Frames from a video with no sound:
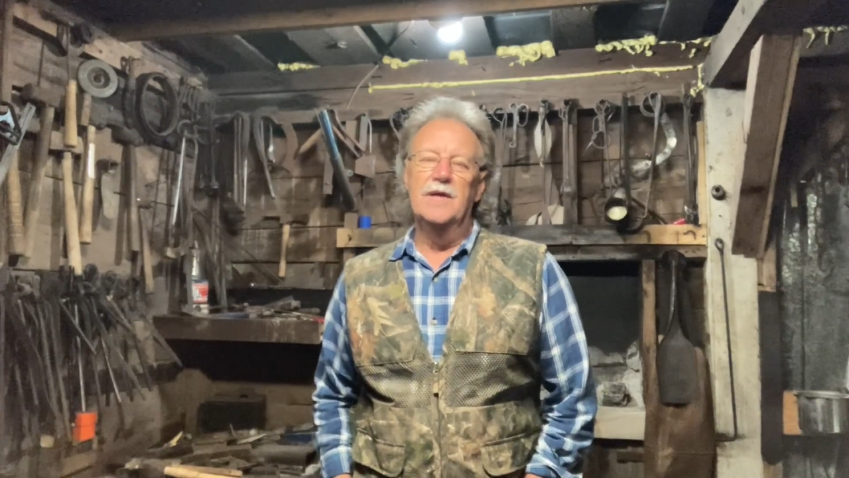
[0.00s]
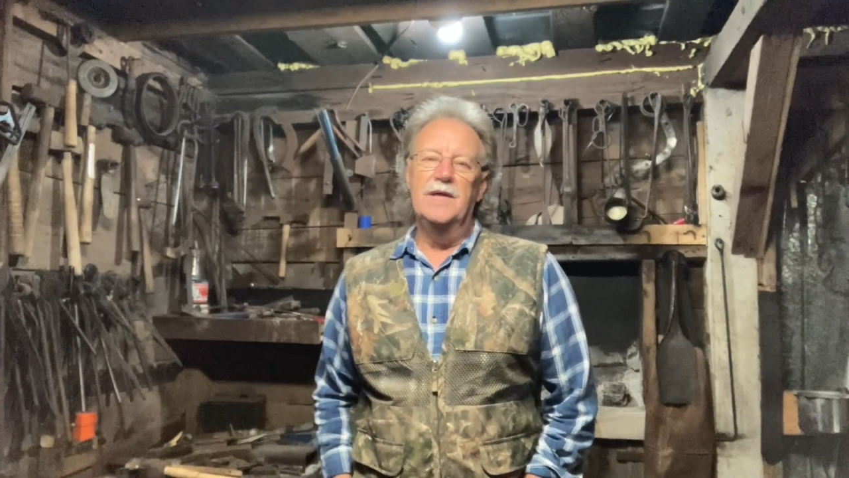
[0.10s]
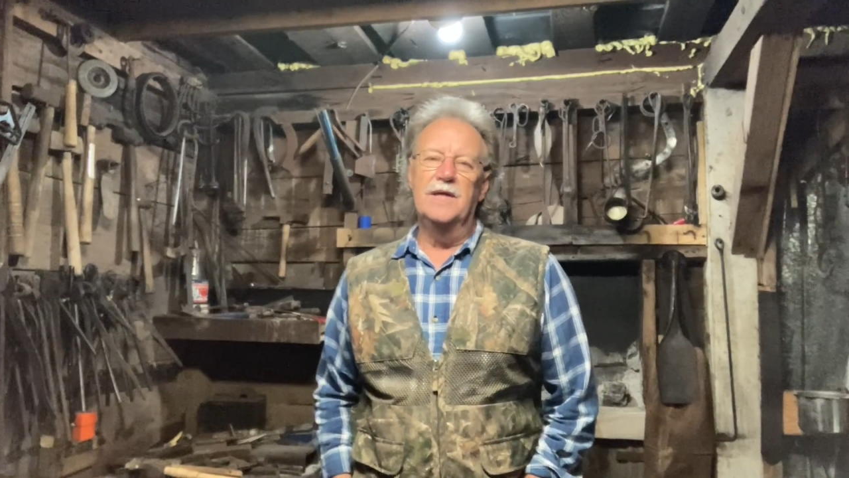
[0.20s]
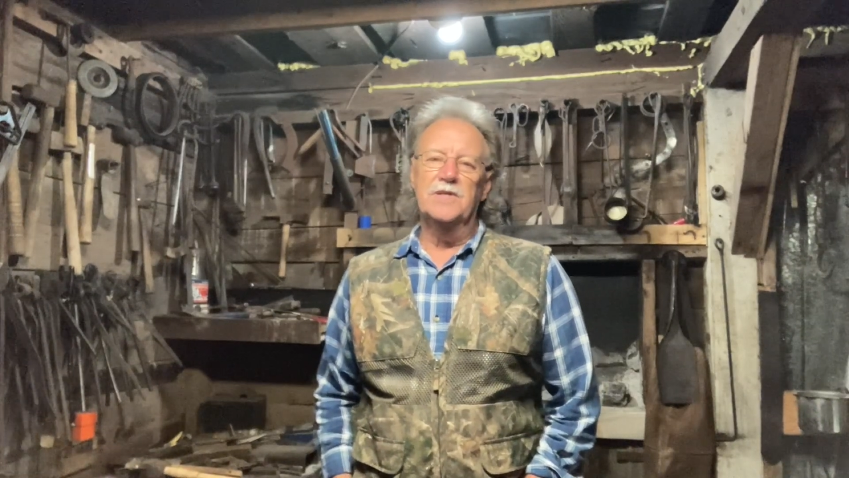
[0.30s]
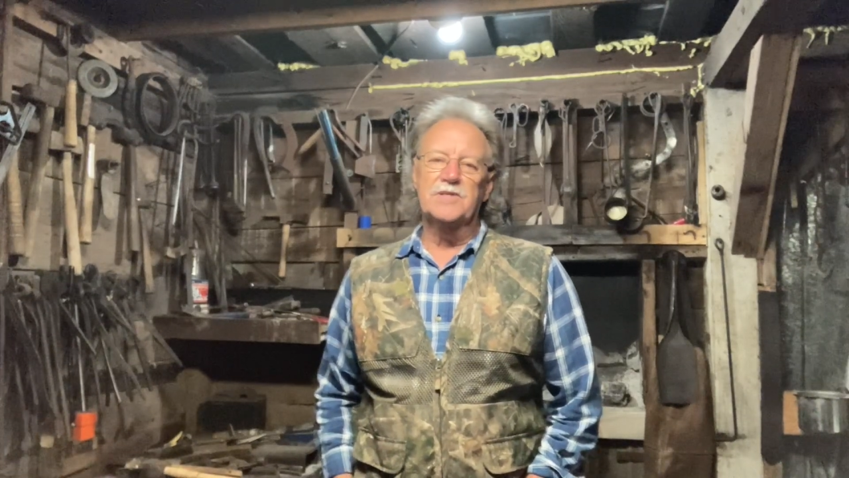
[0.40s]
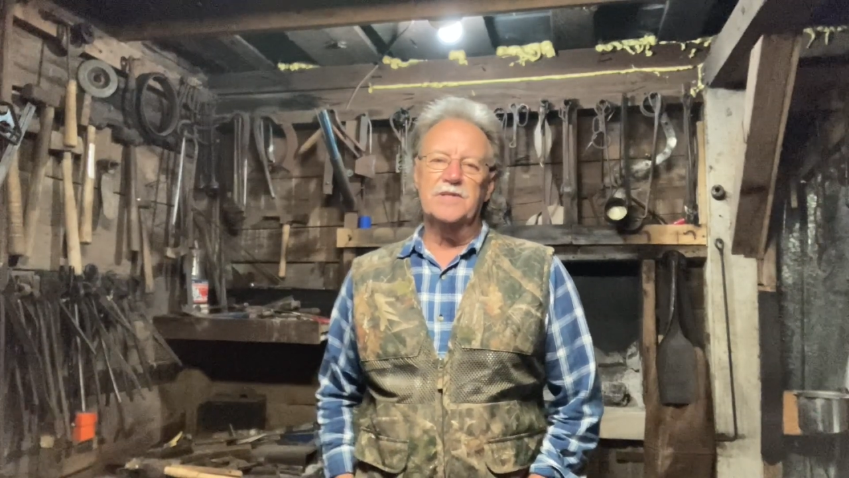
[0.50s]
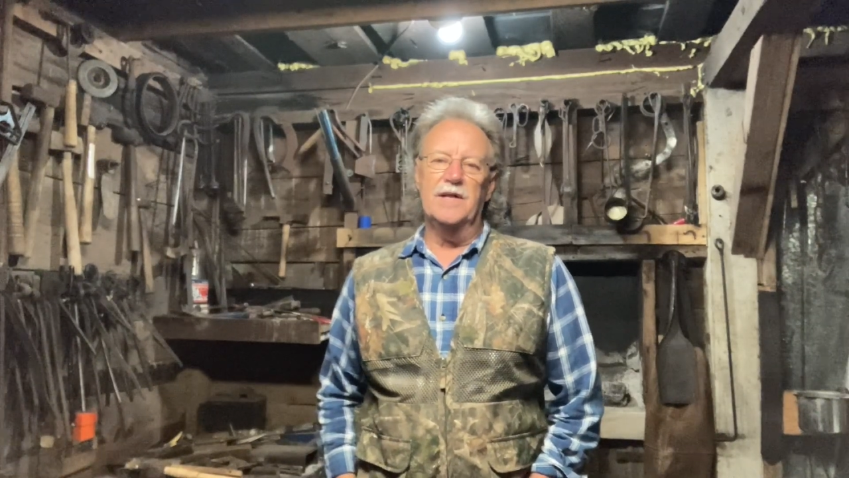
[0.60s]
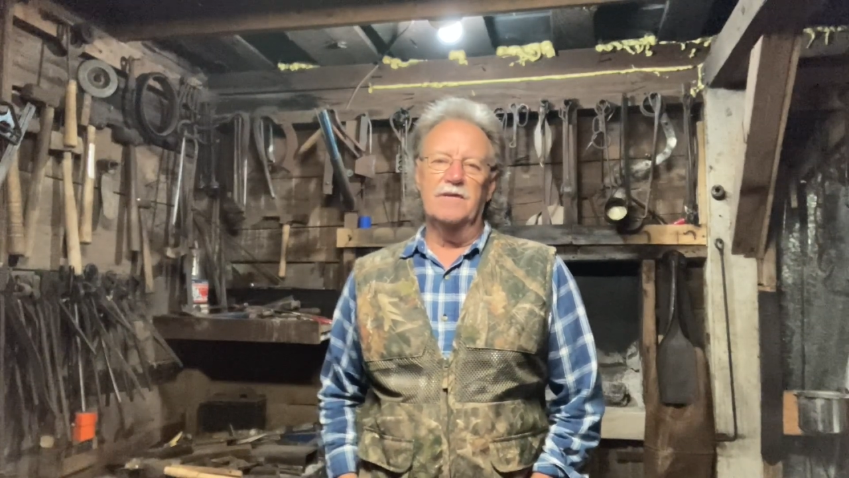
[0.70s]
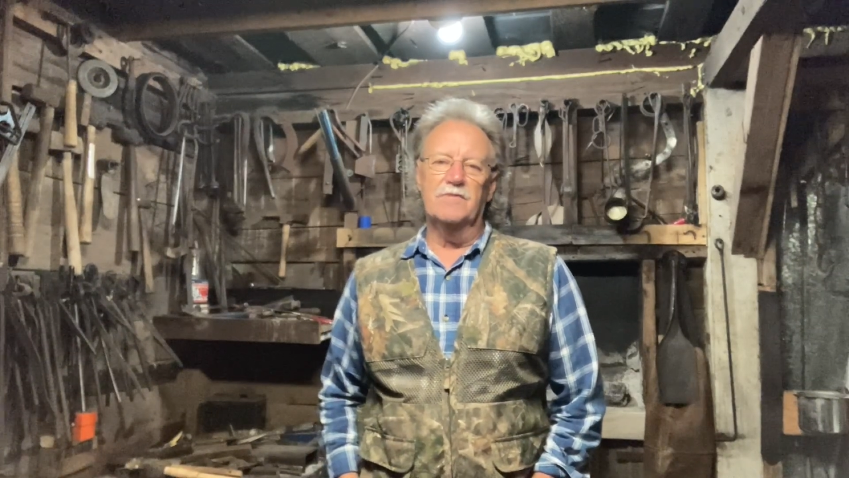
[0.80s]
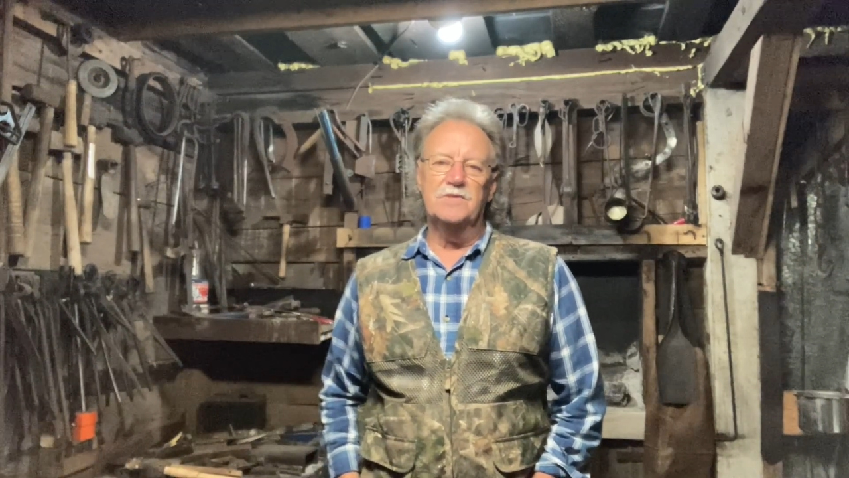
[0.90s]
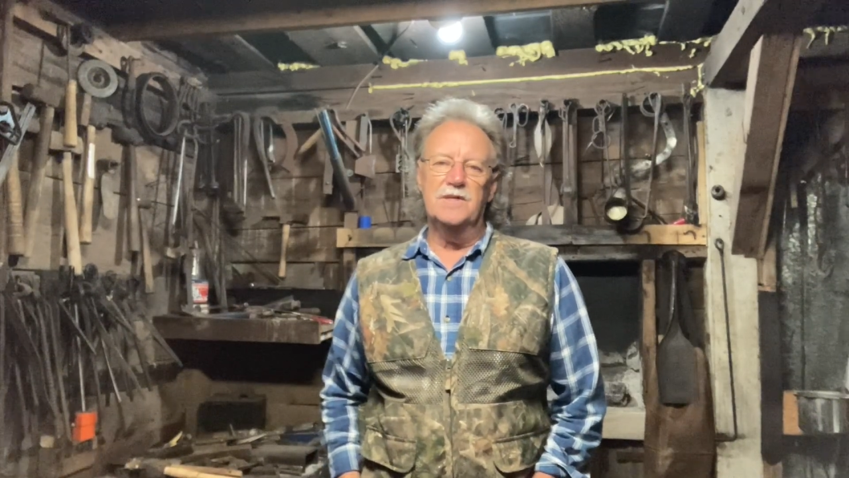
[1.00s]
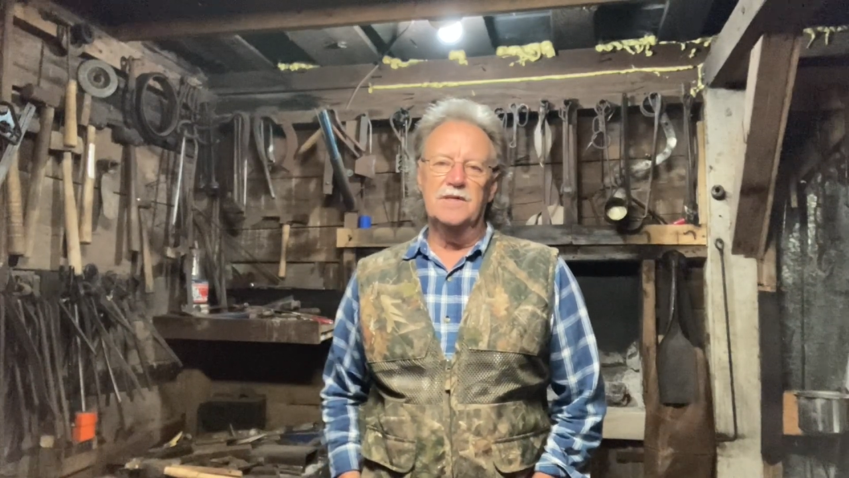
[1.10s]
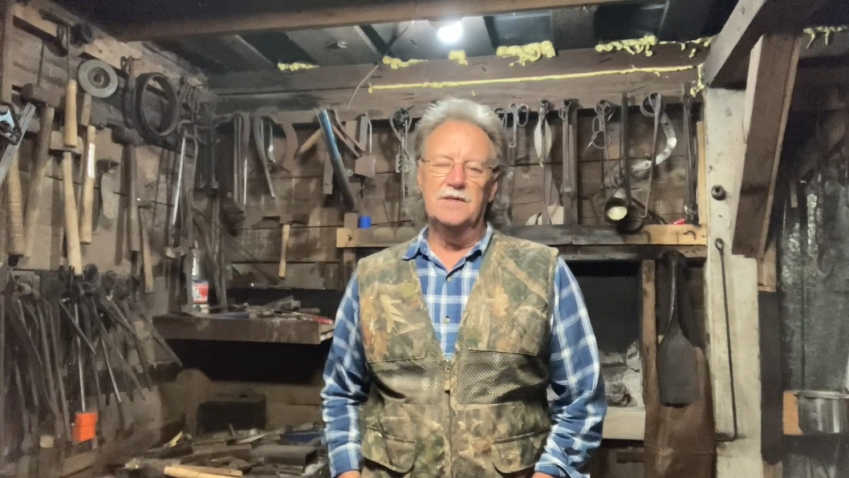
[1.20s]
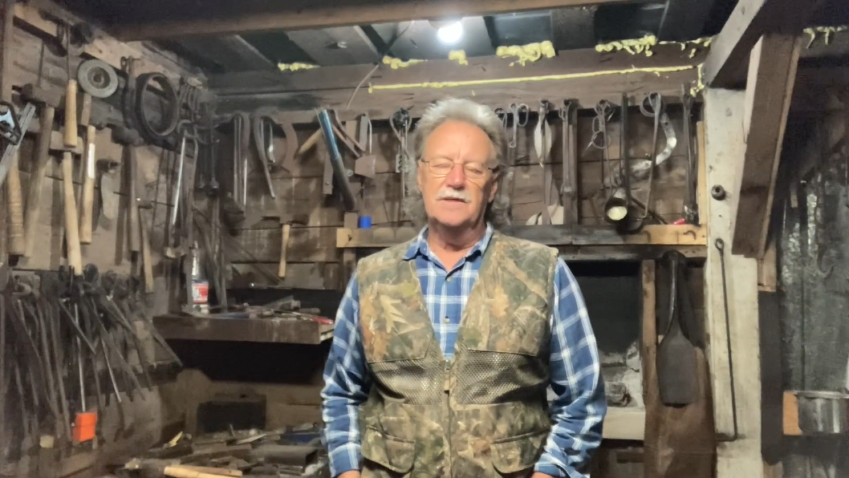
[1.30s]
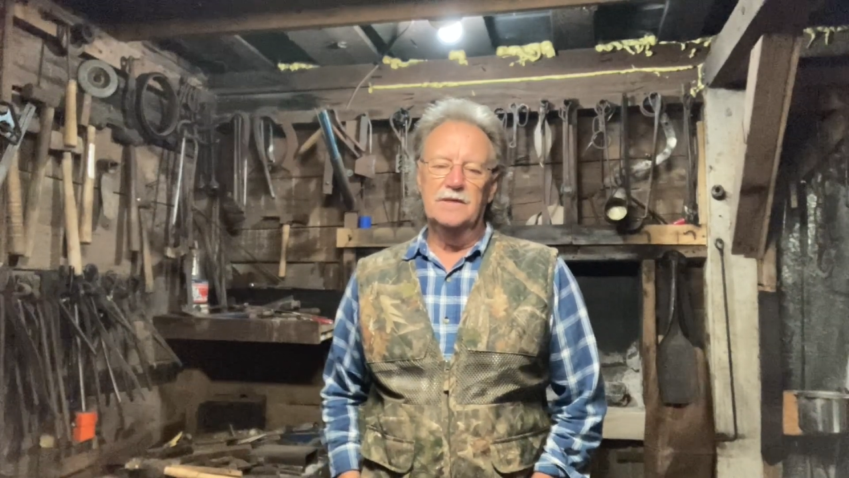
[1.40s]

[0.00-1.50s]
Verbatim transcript: in the state of Virginia.